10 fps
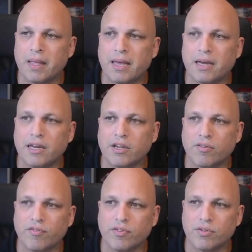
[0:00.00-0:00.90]
and click
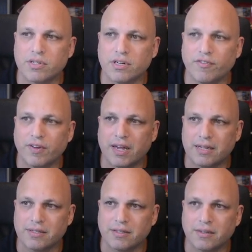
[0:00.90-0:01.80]
on view
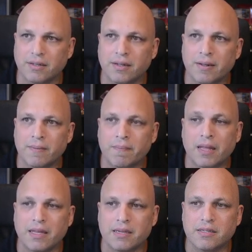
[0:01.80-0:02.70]
certificate.
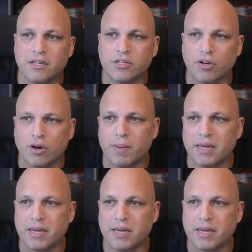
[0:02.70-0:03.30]
This is your main